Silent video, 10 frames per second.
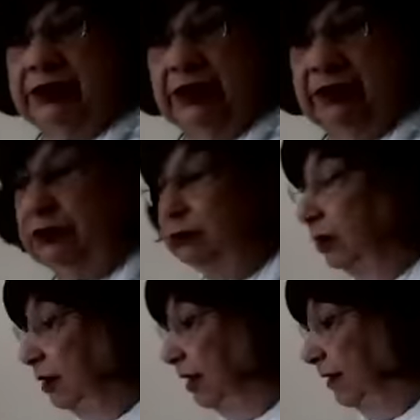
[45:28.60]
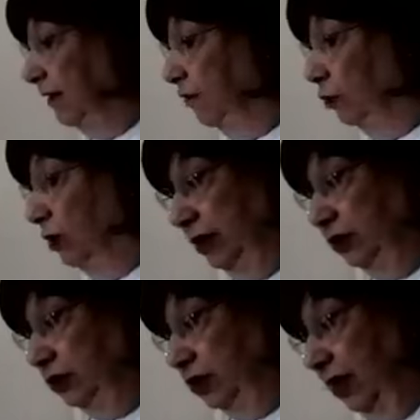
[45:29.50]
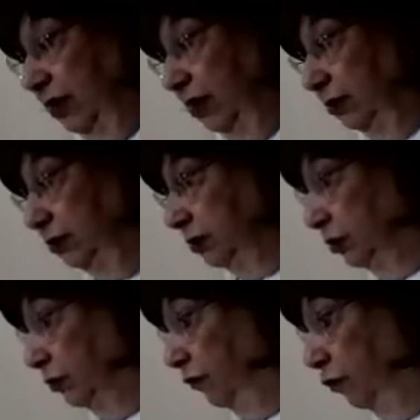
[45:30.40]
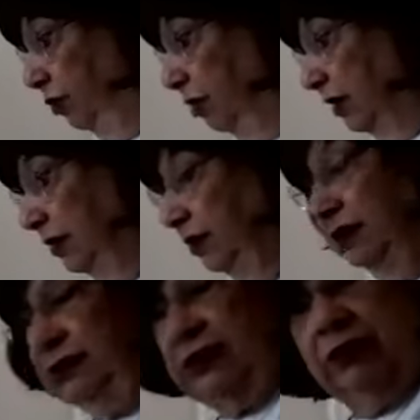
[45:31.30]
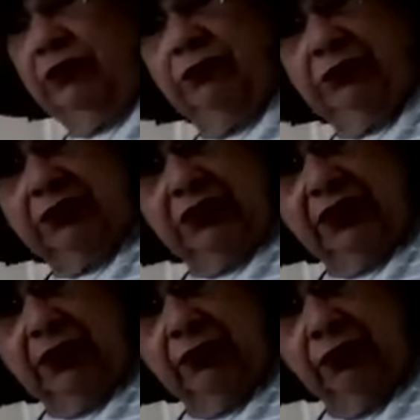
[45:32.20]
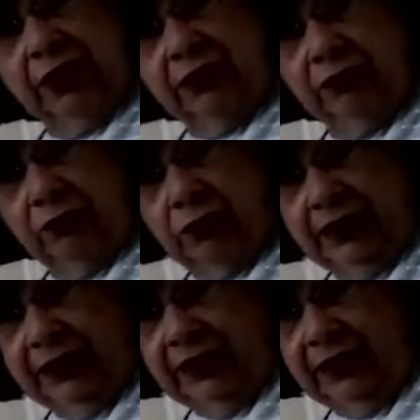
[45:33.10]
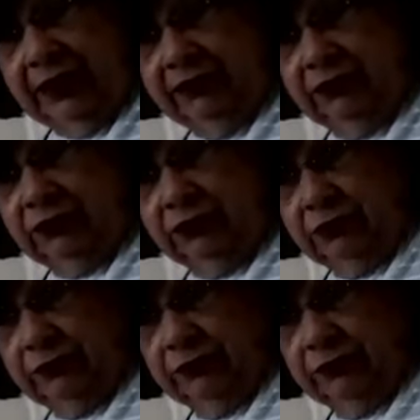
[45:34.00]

answer. Again, if you want to check it, you just do FOIL on this, and you will see that you get the right answer.